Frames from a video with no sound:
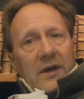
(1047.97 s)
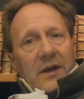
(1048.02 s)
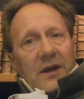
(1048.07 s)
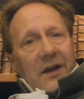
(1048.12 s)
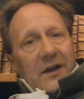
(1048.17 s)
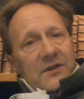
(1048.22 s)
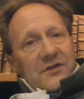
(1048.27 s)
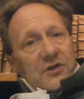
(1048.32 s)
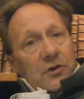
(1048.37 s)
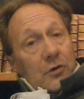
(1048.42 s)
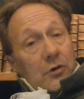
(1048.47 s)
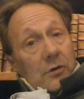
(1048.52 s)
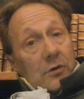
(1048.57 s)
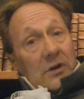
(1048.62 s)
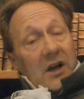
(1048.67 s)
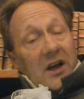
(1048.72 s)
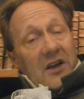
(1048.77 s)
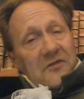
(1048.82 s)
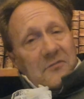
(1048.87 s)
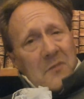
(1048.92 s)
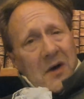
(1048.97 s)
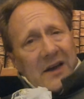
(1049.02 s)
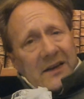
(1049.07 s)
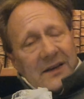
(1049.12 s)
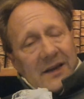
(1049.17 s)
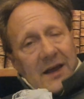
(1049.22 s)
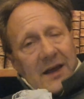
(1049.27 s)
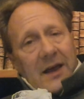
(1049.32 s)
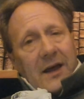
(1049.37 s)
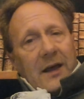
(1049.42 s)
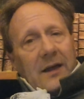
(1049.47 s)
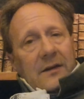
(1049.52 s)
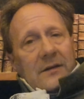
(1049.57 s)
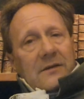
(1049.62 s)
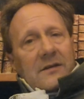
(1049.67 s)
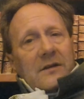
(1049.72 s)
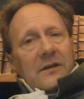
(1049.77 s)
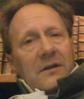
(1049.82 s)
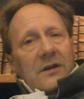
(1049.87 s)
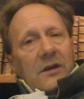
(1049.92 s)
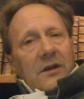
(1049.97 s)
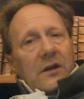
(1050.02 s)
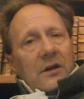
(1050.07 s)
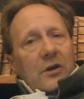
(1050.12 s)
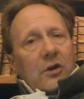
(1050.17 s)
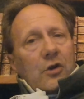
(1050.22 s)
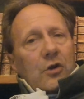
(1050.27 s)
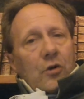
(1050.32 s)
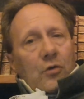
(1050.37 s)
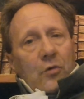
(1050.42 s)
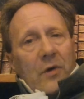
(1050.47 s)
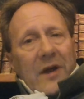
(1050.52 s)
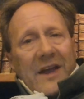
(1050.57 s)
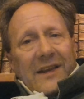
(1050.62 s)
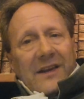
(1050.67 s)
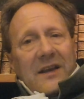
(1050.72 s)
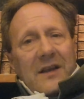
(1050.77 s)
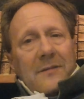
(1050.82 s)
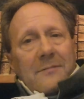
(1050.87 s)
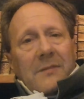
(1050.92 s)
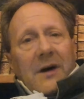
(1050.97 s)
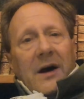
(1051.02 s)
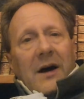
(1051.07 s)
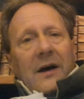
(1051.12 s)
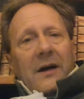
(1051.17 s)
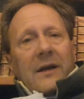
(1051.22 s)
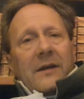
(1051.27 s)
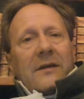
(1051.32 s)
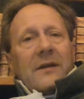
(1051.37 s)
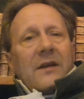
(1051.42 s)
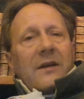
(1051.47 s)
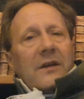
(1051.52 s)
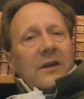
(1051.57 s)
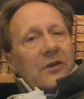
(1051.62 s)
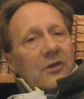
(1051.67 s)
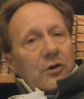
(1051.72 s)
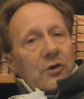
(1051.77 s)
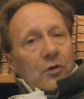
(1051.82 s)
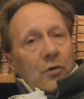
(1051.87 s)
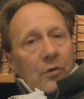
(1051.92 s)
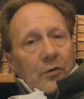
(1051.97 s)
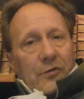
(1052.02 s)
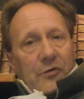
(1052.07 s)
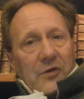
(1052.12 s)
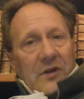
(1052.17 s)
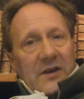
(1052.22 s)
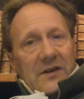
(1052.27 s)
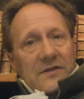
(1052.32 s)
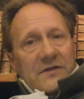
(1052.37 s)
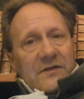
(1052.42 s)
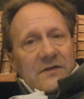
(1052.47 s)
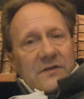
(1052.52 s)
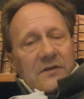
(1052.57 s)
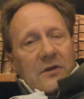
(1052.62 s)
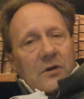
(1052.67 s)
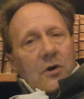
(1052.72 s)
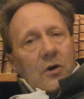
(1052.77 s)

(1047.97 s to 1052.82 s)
and so your life might end in a uranium mine in the Northeast